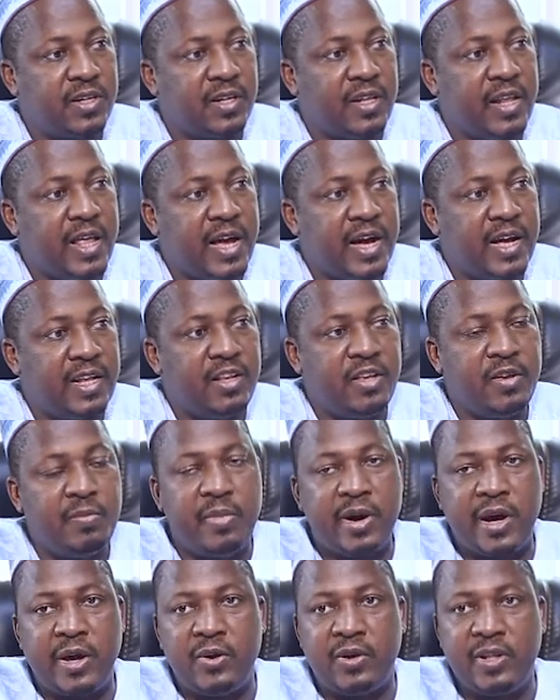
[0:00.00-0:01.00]
clearly
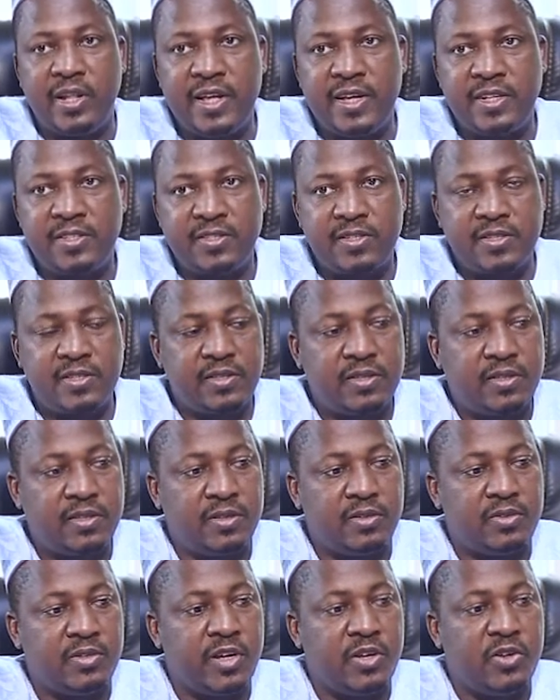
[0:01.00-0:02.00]
violates
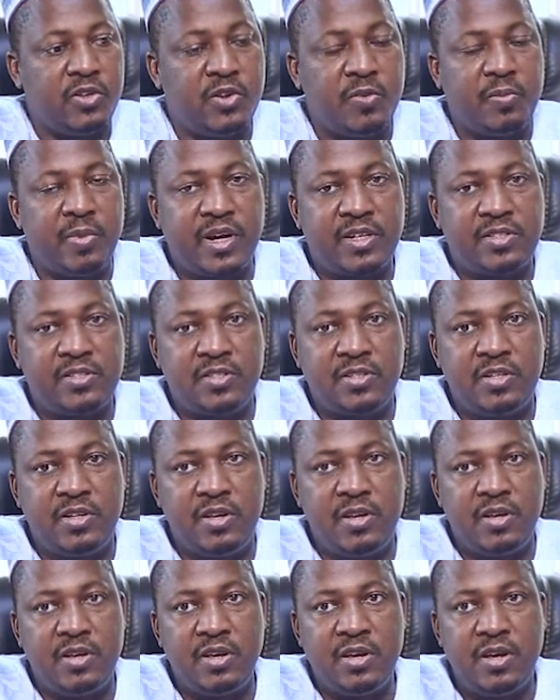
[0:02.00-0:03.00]
the
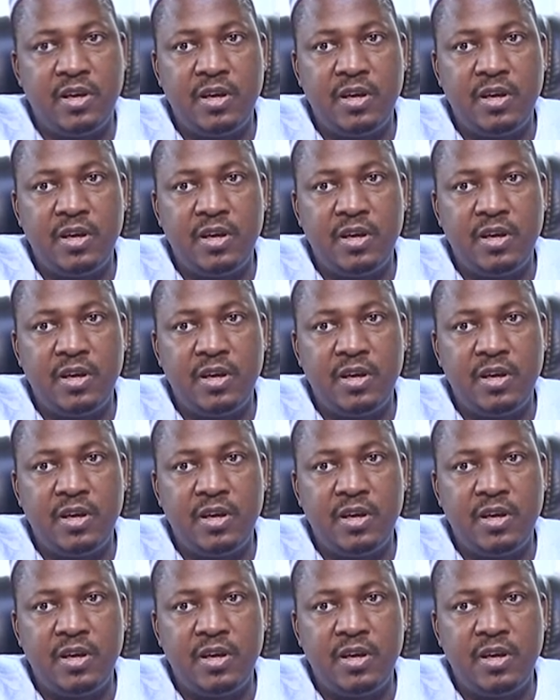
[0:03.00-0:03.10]
University